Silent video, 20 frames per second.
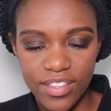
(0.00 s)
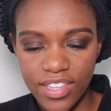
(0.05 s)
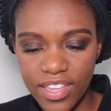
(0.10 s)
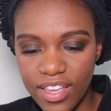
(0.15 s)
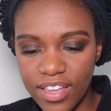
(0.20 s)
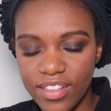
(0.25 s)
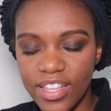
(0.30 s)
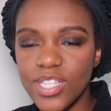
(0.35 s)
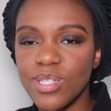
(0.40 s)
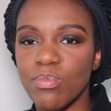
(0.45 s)

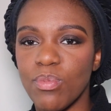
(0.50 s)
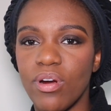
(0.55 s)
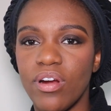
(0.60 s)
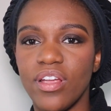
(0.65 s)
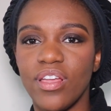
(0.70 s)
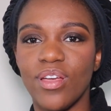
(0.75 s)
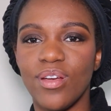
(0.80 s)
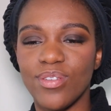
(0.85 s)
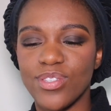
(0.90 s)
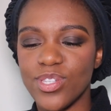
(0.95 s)
Yeah, that's
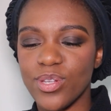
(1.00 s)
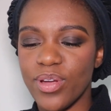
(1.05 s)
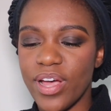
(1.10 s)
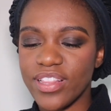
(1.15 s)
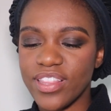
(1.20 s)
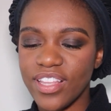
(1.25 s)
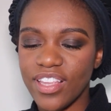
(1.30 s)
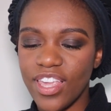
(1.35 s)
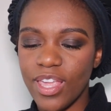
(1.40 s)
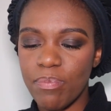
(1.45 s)
Mario. So
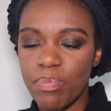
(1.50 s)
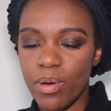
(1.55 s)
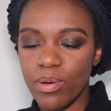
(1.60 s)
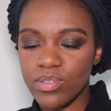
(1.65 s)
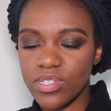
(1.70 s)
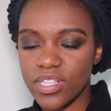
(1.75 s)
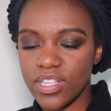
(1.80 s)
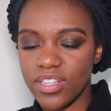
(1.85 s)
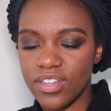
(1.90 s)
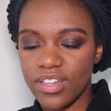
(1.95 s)
I think he
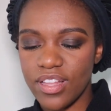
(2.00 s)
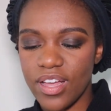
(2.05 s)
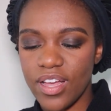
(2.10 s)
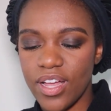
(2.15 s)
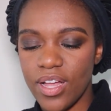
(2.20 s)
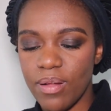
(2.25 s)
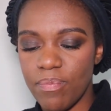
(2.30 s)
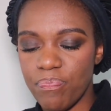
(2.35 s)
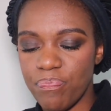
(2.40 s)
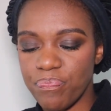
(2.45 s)
posted
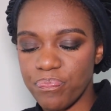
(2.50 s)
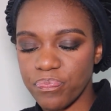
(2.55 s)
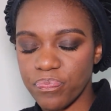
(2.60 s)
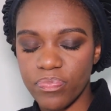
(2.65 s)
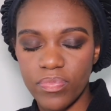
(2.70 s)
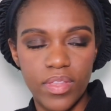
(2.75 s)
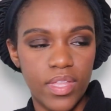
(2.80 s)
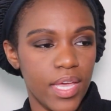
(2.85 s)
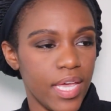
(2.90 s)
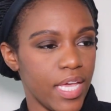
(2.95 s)

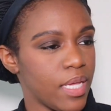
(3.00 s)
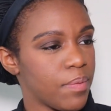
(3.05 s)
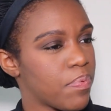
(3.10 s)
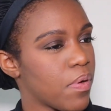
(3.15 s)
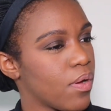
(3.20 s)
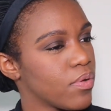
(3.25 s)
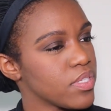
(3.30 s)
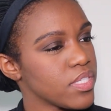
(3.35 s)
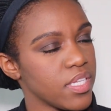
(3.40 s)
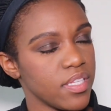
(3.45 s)

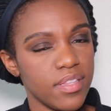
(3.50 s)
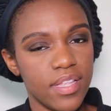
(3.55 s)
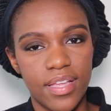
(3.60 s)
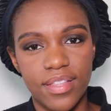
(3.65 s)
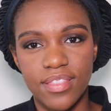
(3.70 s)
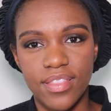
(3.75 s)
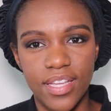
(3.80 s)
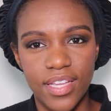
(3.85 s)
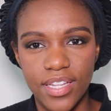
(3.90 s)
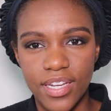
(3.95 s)

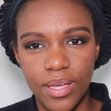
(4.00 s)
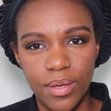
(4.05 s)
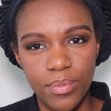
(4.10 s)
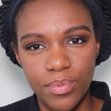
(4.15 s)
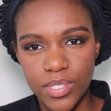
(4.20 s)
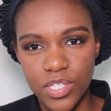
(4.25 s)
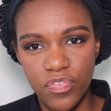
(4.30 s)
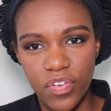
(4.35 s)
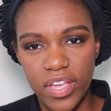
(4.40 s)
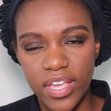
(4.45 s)
that thinking that it
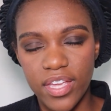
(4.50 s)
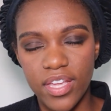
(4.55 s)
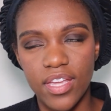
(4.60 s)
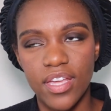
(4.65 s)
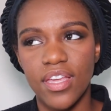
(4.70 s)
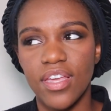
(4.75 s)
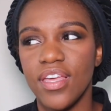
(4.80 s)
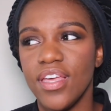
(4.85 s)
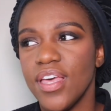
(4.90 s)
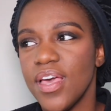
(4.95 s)
was fake.
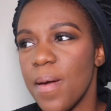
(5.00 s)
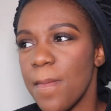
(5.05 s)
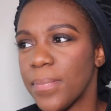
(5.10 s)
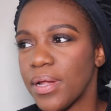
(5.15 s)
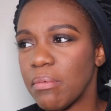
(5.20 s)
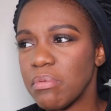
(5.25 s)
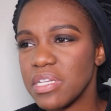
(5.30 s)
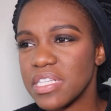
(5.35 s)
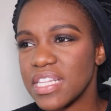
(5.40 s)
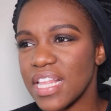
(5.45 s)

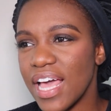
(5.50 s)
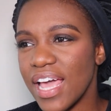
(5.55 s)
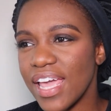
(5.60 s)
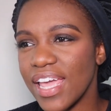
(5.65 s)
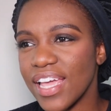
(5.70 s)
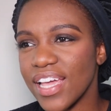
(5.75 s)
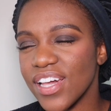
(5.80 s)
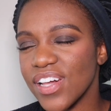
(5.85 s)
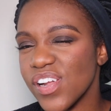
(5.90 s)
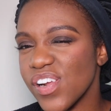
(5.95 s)
But I'm just
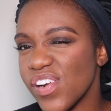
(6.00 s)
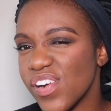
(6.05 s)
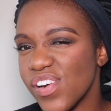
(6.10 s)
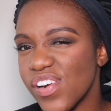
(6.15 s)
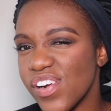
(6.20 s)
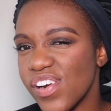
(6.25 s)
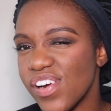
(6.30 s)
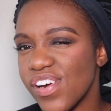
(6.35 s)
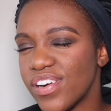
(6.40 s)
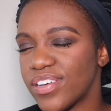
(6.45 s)
like,
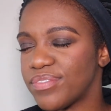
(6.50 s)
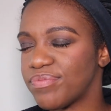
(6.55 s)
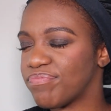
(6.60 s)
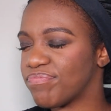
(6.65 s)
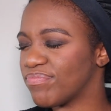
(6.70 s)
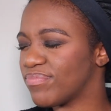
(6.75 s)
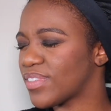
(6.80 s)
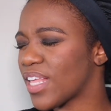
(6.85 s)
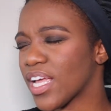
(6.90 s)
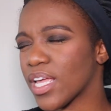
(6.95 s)

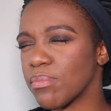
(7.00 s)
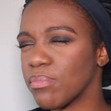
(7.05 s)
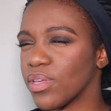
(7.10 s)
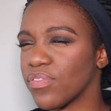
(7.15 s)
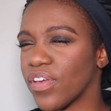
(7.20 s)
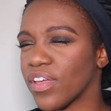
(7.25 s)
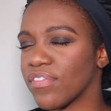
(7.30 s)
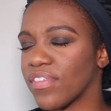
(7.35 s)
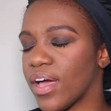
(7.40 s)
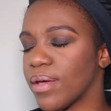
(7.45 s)
not giving
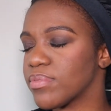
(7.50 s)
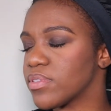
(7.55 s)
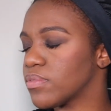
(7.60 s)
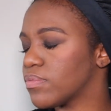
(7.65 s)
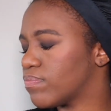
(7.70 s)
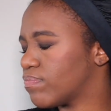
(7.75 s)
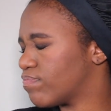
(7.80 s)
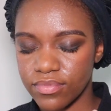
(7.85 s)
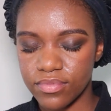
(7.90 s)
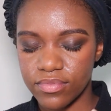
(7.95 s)
me fake vibes.